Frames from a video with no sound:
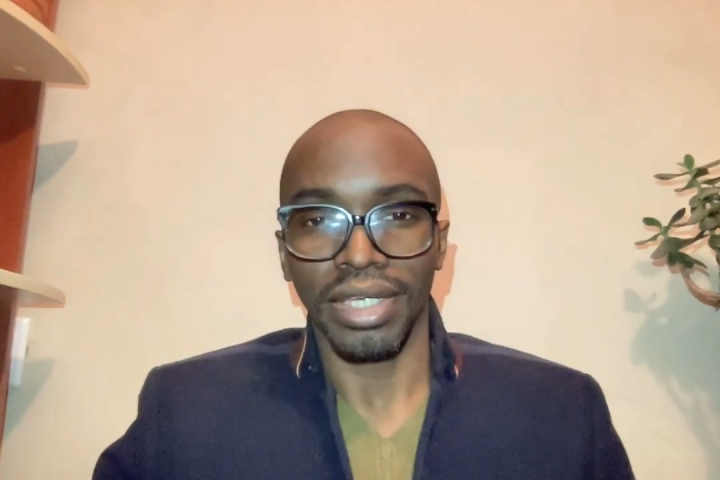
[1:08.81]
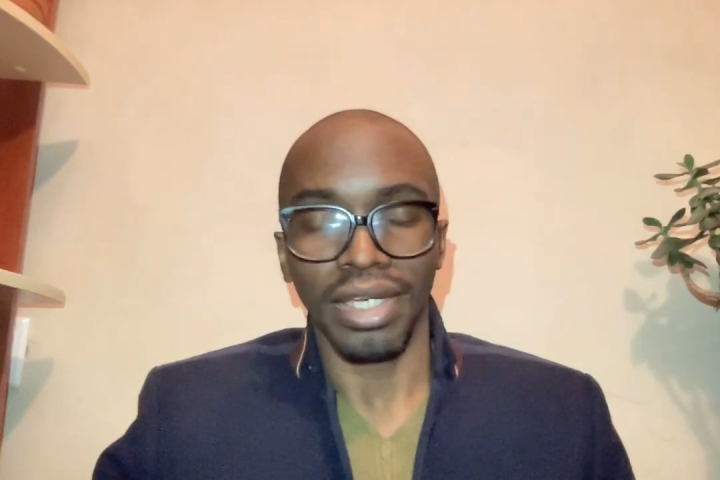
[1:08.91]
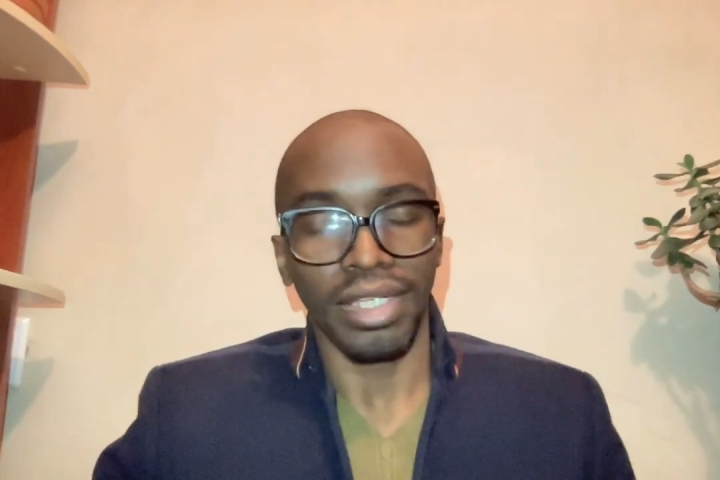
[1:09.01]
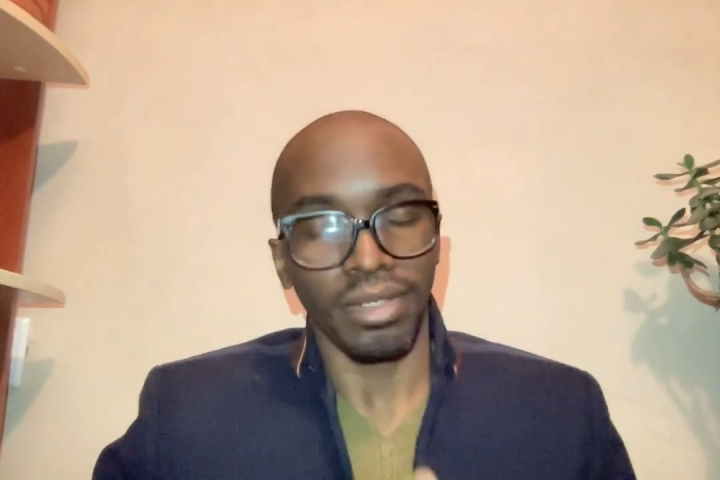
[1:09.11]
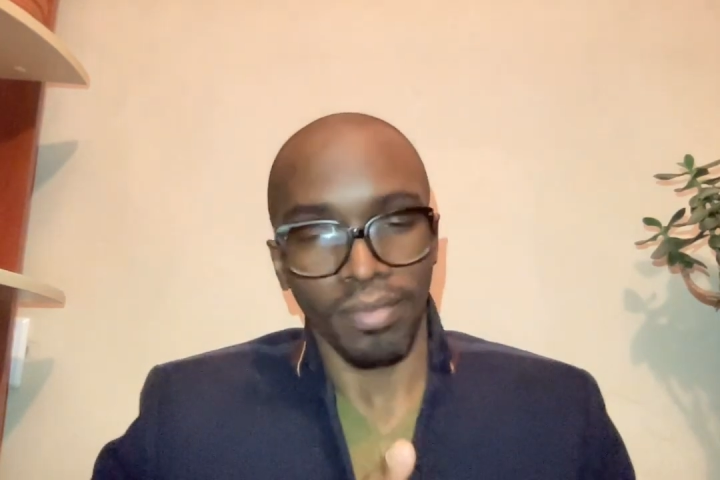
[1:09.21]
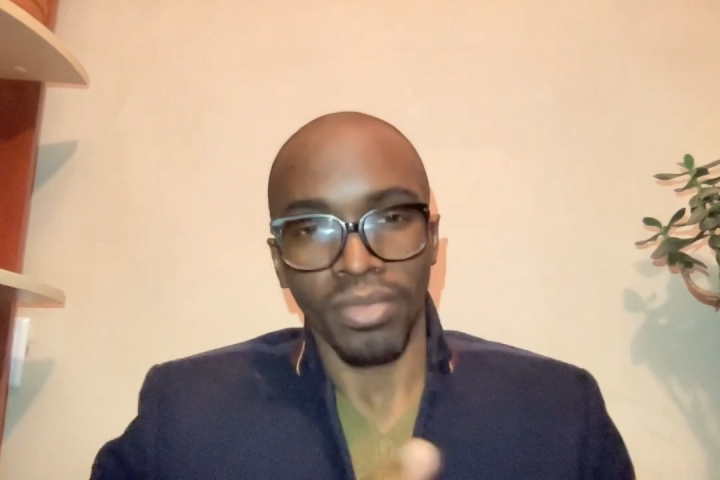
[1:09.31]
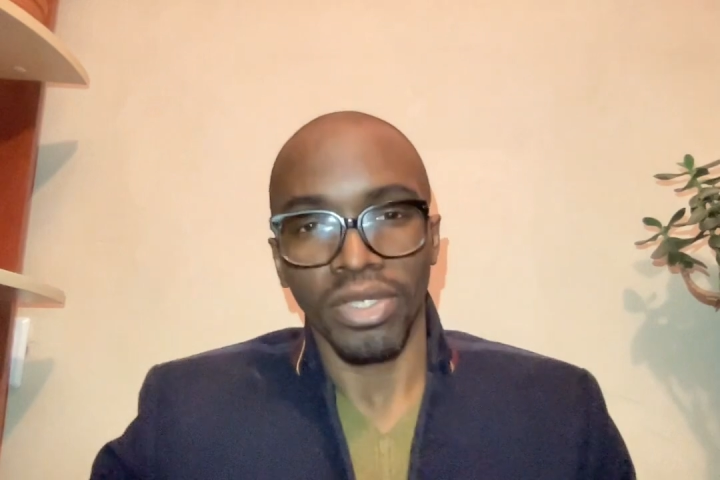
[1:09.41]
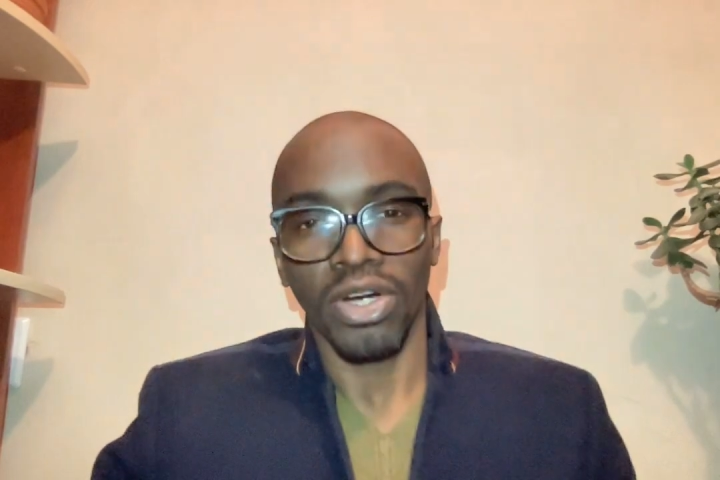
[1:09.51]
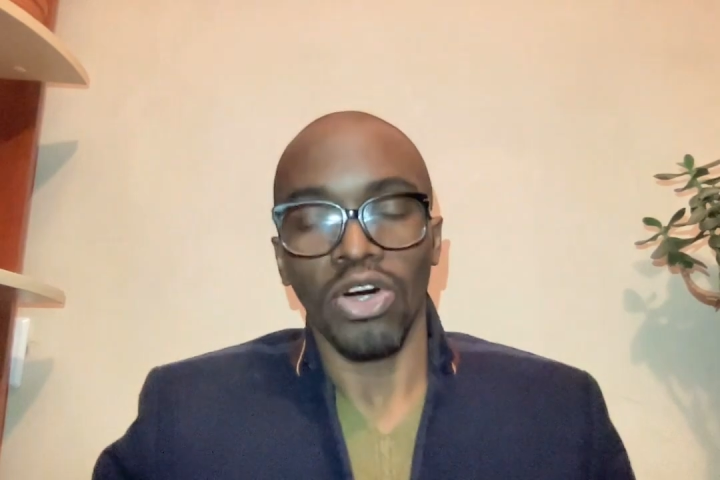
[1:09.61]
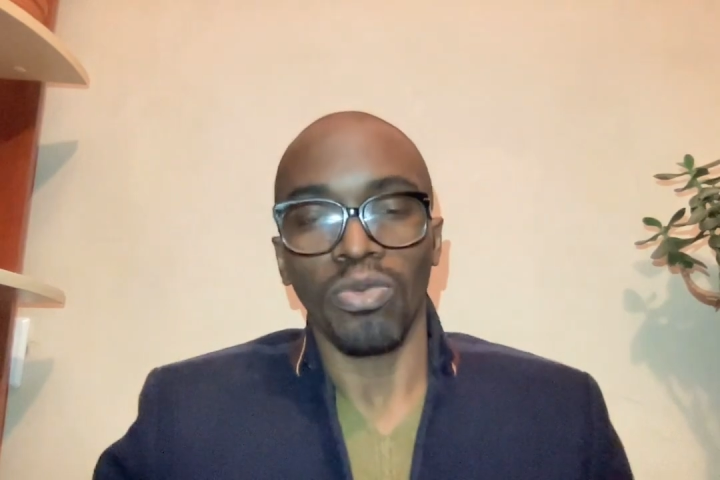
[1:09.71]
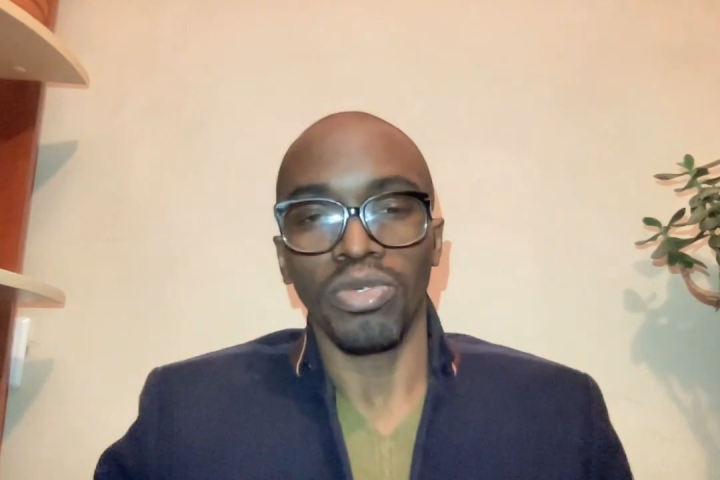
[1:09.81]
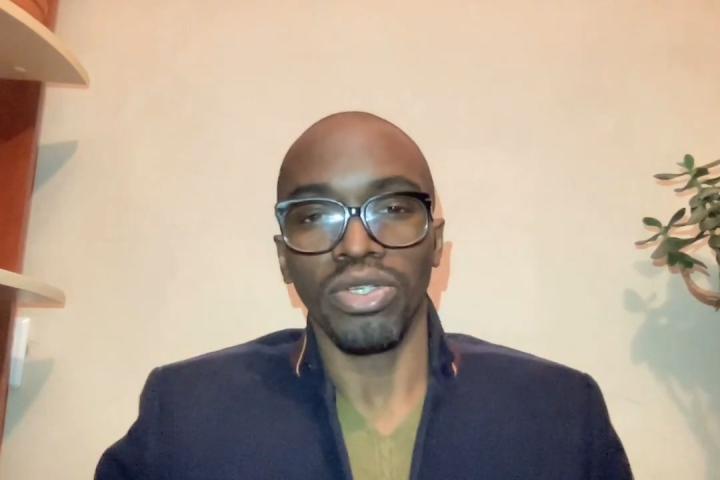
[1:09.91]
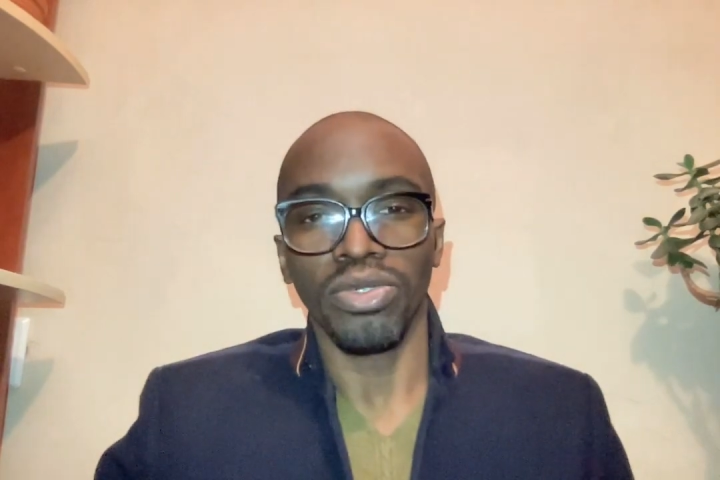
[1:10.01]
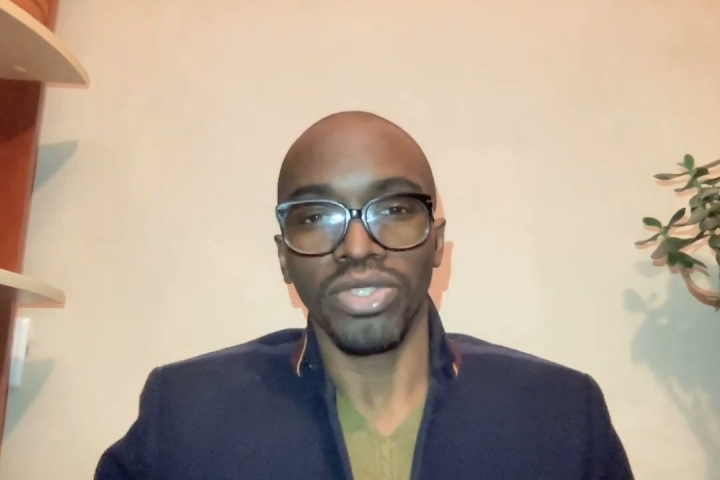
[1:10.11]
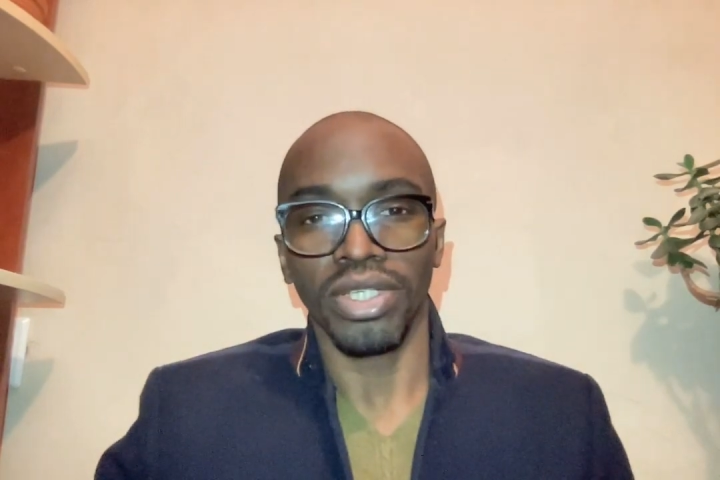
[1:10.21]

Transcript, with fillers: and hope you use